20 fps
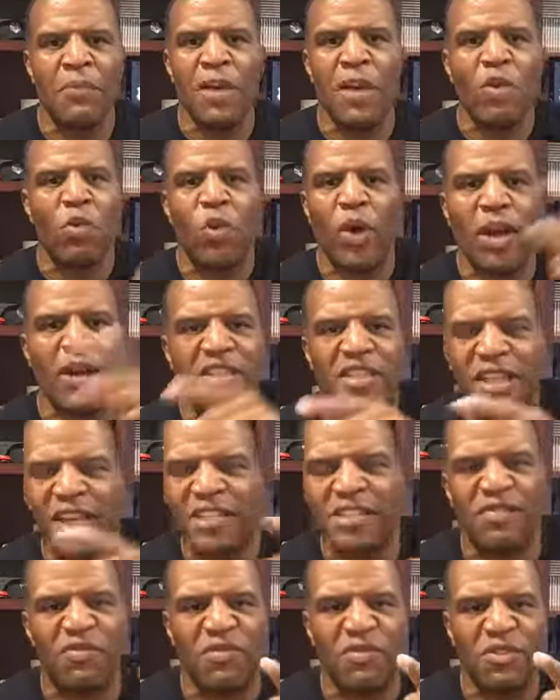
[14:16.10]
We're
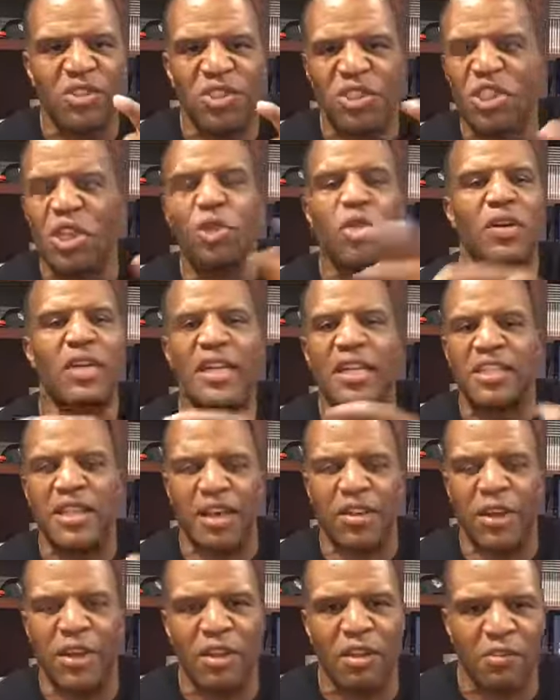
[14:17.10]
just shooting each
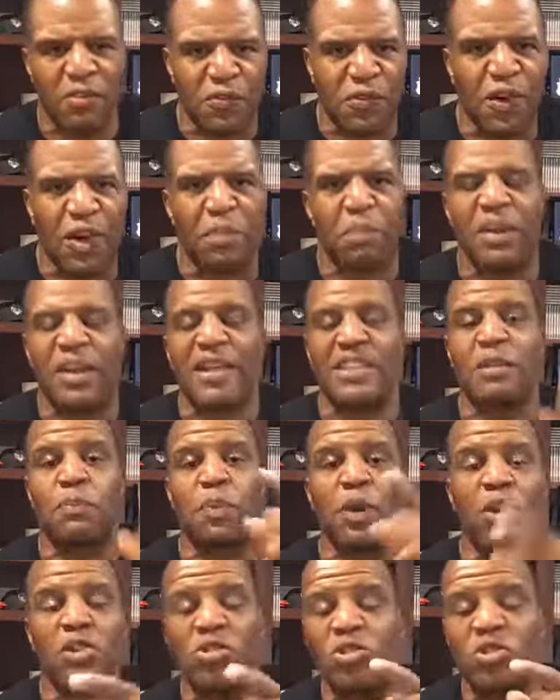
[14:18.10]
other in the foot, because the
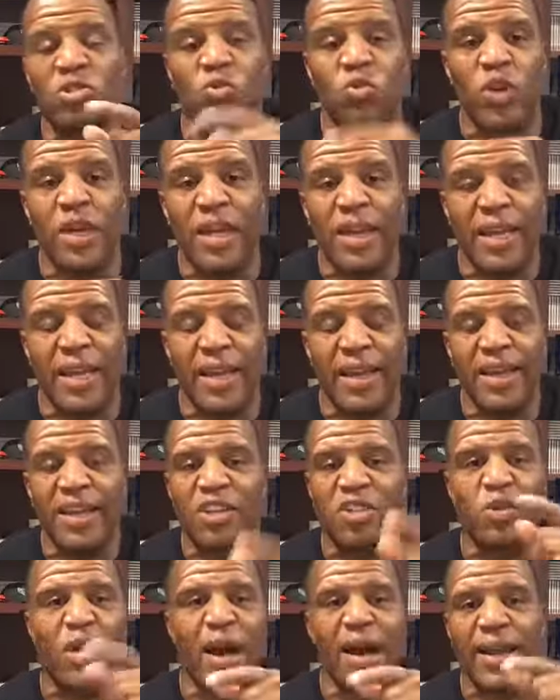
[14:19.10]
person who's really
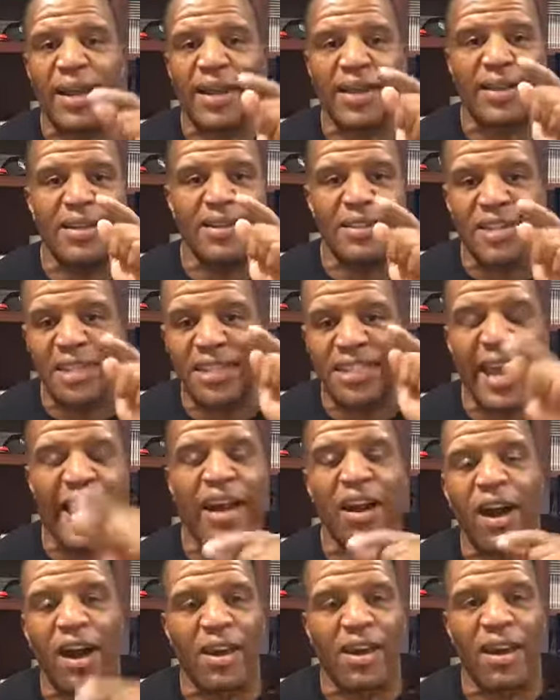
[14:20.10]
trying to take
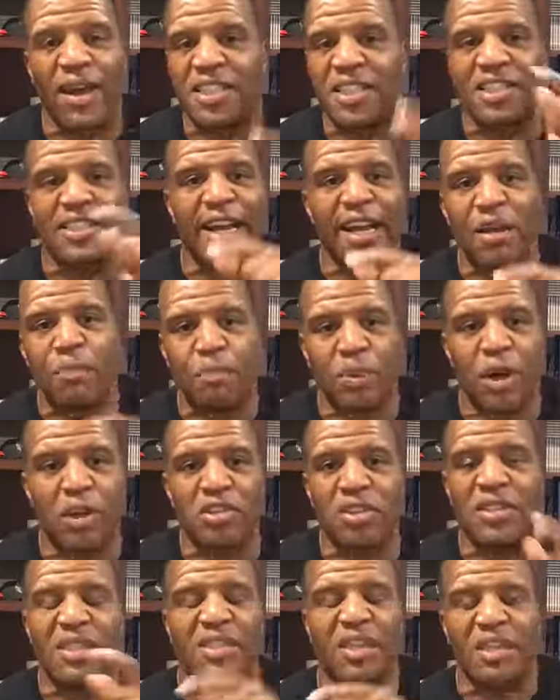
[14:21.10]
our lunch is not a
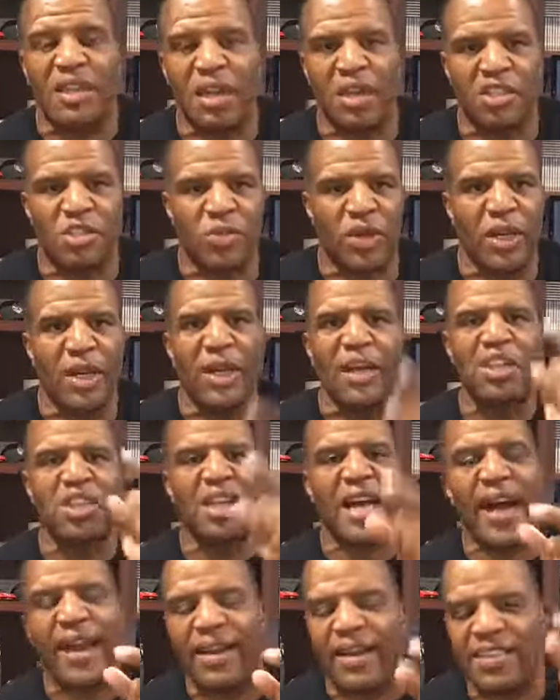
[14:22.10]
person, it's a country.
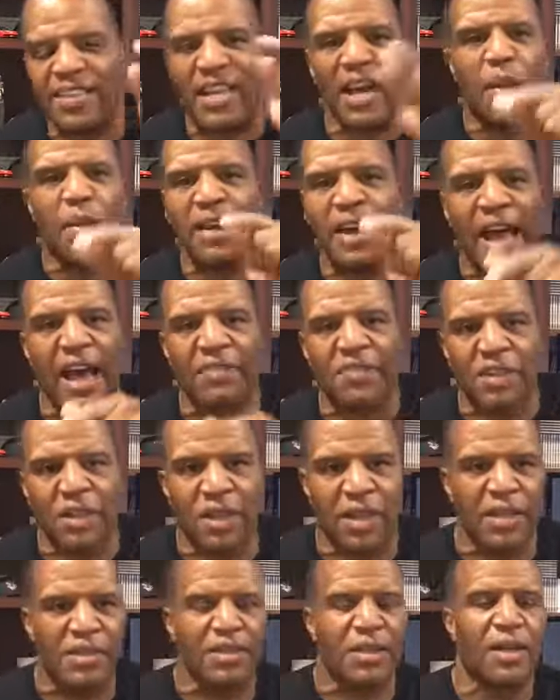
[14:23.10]
China's coming after
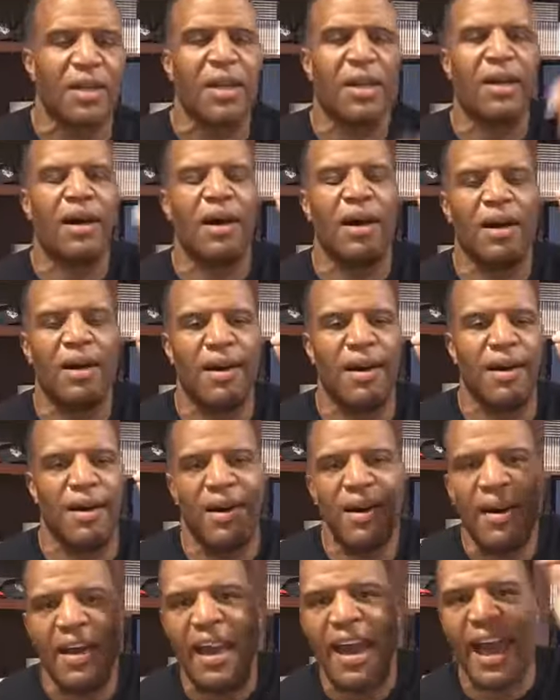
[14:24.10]
us.
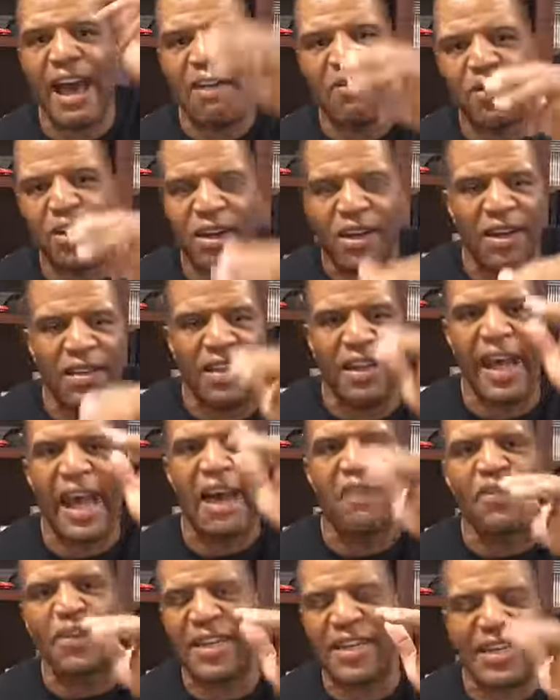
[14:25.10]
Africa, the
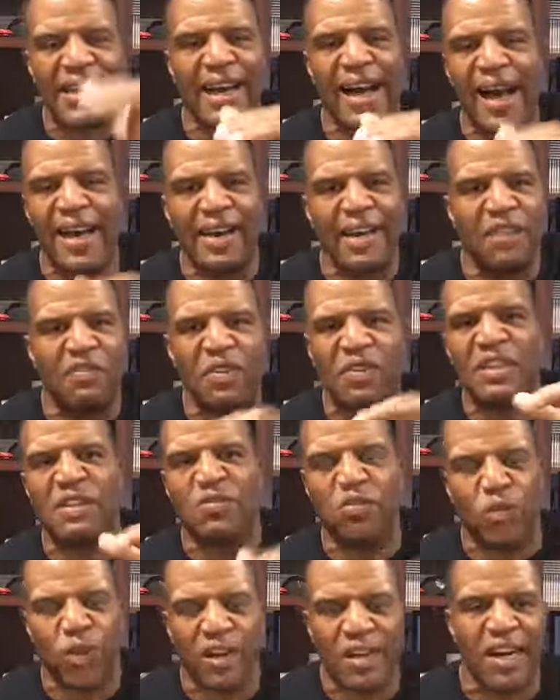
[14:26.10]
African continent,
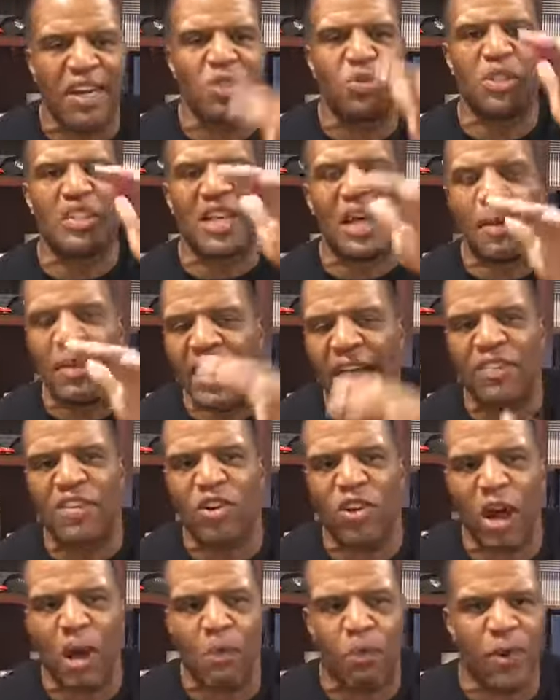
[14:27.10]
54 countries coming after
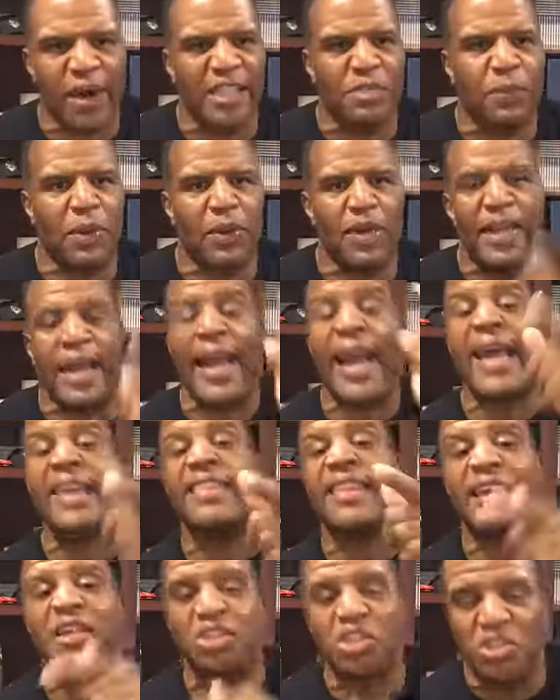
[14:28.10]
our prosperity, and
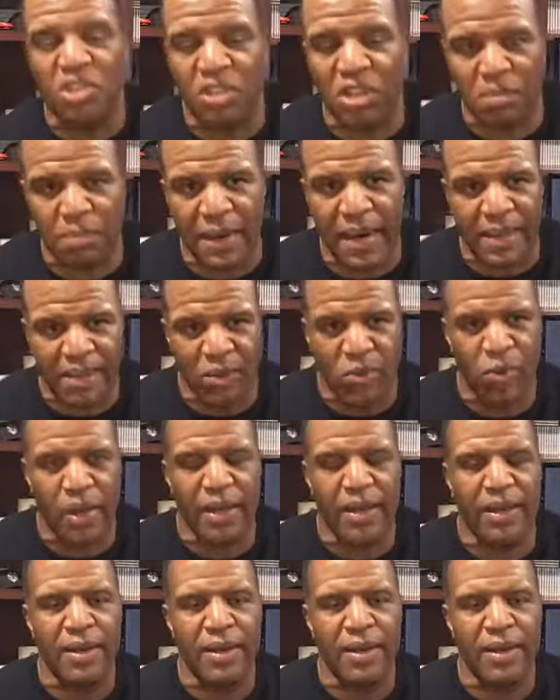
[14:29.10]
they should, by the way.